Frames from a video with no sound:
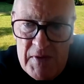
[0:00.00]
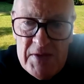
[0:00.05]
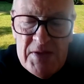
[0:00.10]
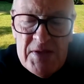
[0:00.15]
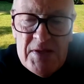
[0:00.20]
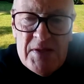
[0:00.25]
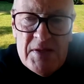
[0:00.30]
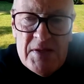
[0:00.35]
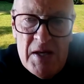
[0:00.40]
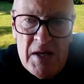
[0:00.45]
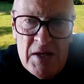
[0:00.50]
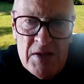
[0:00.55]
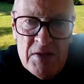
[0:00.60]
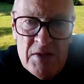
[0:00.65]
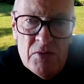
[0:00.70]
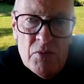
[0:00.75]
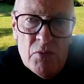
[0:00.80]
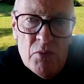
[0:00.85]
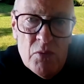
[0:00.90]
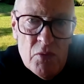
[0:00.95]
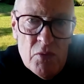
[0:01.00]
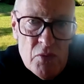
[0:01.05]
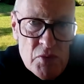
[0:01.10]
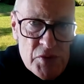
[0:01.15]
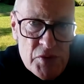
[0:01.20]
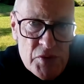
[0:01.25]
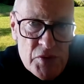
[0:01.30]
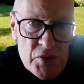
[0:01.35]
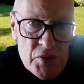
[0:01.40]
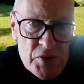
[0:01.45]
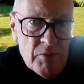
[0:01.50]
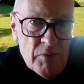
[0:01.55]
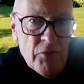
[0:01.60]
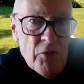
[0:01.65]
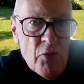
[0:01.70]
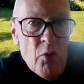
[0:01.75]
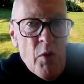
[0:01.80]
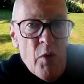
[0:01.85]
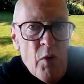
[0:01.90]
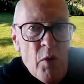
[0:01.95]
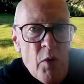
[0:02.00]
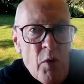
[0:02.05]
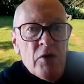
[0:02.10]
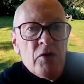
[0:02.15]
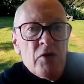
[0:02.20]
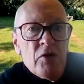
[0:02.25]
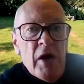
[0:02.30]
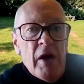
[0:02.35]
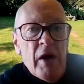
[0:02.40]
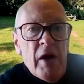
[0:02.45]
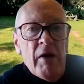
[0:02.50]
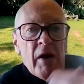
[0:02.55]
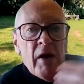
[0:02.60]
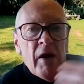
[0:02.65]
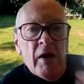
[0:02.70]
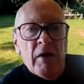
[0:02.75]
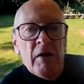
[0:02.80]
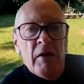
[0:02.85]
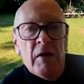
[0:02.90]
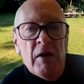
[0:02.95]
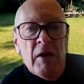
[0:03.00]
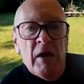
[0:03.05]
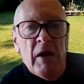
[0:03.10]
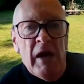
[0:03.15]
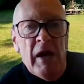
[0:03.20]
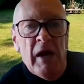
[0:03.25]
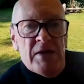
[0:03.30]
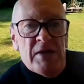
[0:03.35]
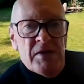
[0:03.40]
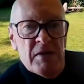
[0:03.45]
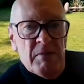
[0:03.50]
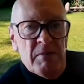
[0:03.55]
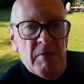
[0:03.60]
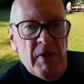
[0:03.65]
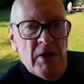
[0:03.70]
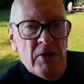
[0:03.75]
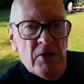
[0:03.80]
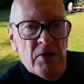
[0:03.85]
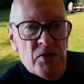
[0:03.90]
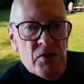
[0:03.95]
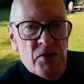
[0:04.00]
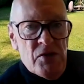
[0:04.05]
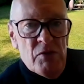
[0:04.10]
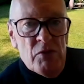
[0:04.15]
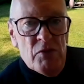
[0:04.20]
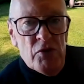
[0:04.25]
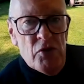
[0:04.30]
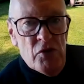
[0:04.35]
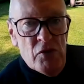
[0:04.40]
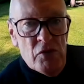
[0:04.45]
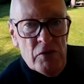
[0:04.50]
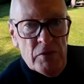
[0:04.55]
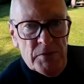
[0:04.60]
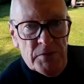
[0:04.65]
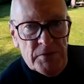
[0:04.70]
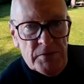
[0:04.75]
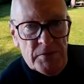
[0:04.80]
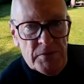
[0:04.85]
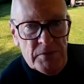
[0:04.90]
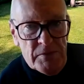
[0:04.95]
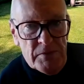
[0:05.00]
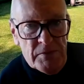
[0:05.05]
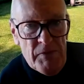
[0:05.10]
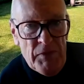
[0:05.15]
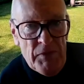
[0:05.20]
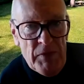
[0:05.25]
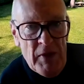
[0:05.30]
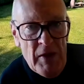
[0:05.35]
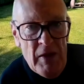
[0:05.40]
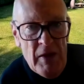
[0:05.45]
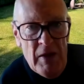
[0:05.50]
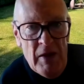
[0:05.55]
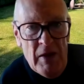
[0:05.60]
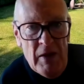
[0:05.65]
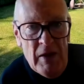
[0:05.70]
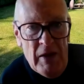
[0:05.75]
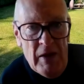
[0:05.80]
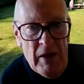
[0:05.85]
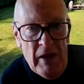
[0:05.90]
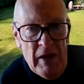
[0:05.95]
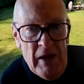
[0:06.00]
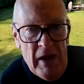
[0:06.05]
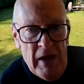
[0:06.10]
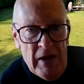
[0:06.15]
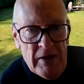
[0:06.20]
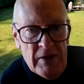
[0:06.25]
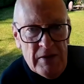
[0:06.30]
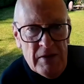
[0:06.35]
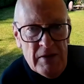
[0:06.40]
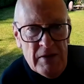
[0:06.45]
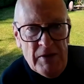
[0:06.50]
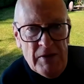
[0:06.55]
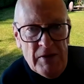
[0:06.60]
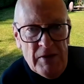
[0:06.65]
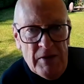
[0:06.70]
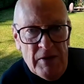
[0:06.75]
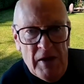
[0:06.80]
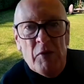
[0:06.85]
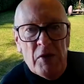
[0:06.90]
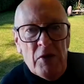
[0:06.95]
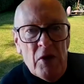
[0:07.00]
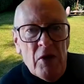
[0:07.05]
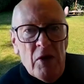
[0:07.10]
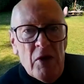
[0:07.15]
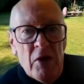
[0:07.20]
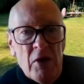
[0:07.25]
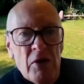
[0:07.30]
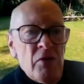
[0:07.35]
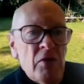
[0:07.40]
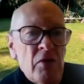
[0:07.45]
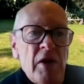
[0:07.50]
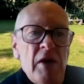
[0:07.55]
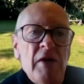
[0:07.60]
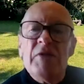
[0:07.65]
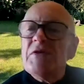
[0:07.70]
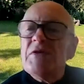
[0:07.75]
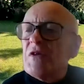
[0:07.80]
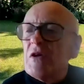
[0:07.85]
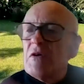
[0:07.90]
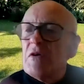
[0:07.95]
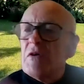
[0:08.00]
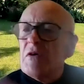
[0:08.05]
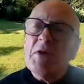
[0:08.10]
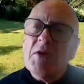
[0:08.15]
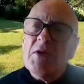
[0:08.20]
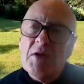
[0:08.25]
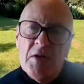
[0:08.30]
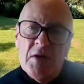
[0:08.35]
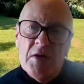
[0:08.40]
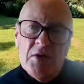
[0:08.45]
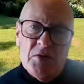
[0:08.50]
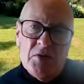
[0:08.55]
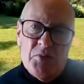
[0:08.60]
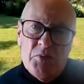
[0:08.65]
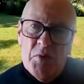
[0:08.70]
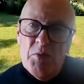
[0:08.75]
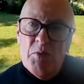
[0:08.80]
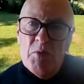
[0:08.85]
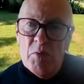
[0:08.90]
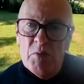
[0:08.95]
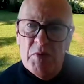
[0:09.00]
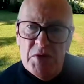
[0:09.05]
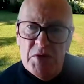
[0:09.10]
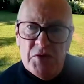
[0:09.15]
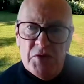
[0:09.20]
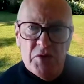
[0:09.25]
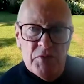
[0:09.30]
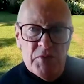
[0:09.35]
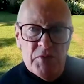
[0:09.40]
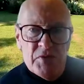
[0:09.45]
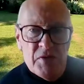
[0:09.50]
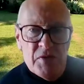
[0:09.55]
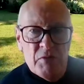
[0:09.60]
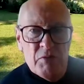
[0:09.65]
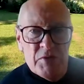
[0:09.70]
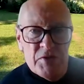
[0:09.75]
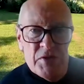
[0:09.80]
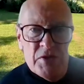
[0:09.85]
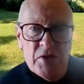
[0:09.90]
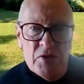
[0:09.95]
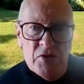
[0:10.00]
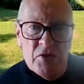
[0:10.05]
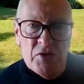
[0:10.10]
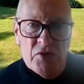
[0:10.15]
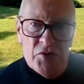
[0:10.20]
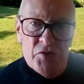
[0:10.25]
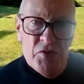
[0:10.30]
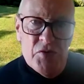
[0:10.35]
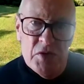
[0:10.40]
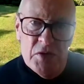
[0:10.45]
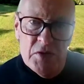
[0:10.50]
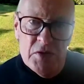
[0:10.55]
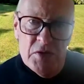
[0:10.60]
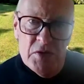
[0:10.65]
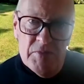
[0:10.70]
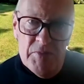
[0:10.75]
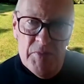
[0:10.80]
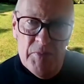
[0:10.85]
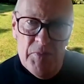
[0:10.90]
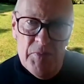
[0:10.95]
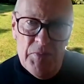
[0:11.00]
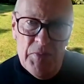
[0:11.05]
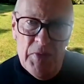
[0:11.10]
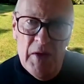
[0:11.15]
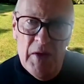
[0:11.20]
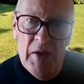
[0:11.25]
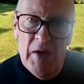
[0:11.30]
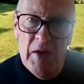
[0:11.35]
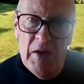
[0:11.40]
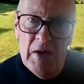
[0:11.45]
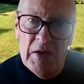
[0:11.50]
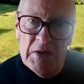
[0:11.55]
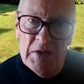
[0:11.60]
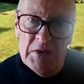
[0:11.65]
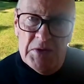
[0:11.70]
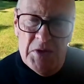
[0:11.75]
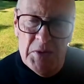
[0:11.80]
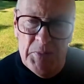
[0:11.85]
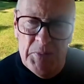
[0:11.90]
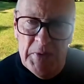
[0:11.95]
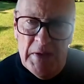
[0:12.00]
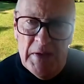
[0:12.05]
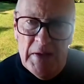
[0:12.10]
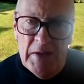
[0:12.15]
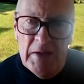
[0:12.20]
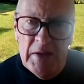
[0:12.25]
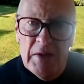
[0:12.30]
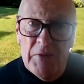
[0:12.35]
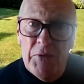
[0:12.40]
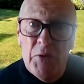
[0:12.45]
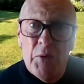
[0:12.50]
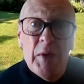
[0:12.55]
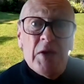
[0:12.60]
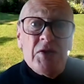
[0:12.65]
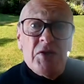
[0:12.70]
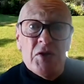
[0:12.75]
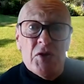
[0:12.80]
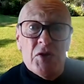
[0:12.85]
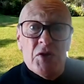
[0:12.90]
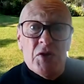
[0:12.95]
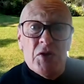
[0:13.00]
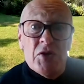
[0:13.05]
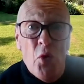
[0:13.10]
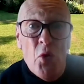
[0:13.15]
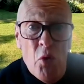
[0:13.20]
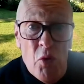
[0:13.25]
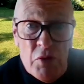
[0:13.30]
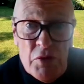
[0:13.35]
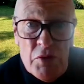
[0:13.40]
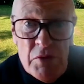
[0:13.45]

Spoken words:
standard rules in them for when you carry out asset maintenance renewal. And that will include every so many years, we will resurface a residential street. And typically, if you actually talk